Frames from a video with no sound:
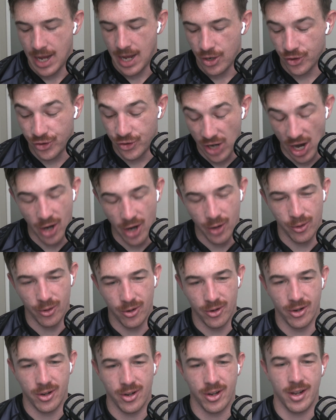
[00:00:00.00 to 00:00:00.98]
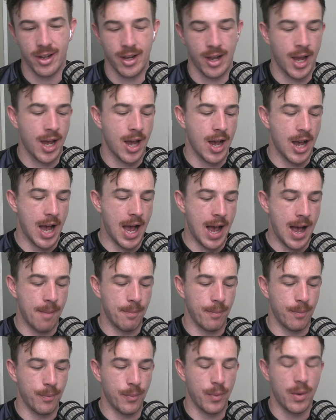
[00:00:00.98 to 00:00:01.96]
So,
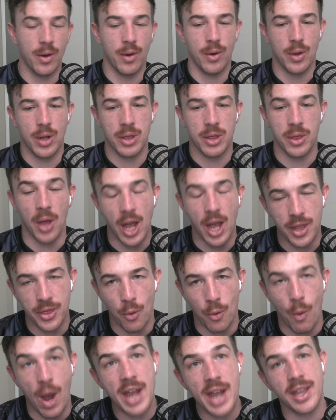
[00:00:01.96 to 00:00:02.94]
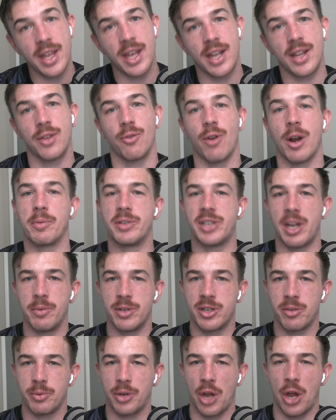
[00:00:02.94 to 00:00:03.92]
the way that the Rugby
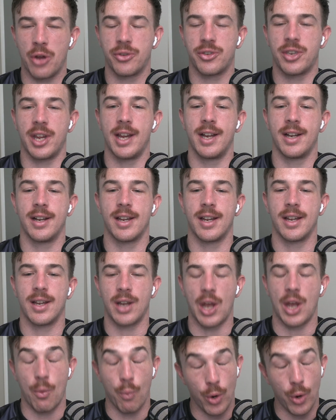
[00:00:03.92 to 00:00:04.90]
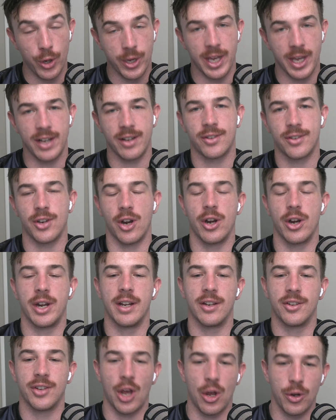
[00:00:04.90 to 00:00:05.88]
Championship is working,
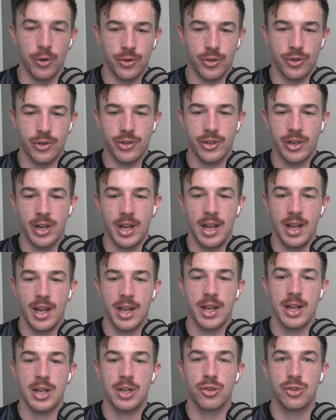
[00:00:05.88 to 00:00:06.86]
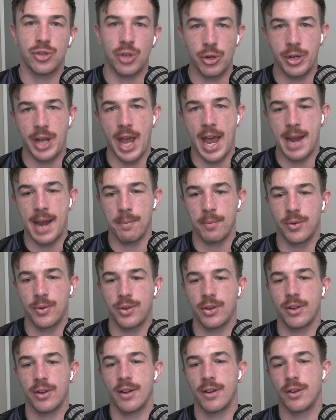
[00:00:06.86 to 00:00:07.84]
is hosts 2
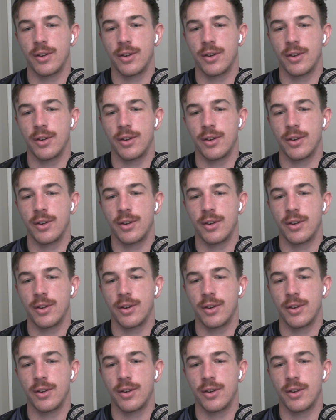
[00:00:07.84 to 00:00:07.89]
games.